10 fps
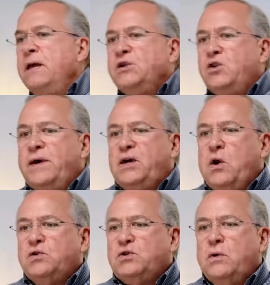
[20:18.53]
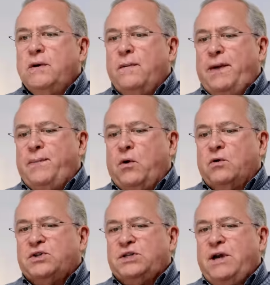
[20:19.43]
So he goes through it, and people are
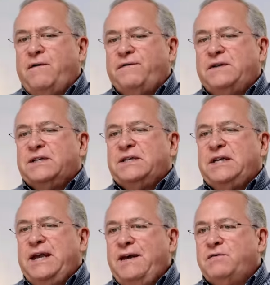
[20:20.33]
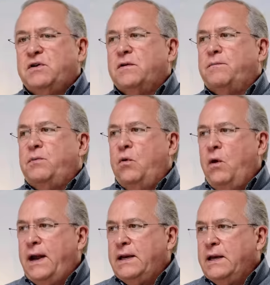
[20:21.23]
self deceived to the
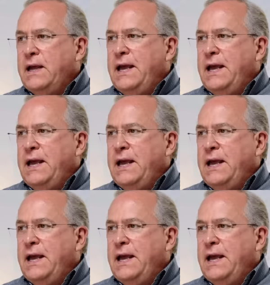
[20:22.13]
point,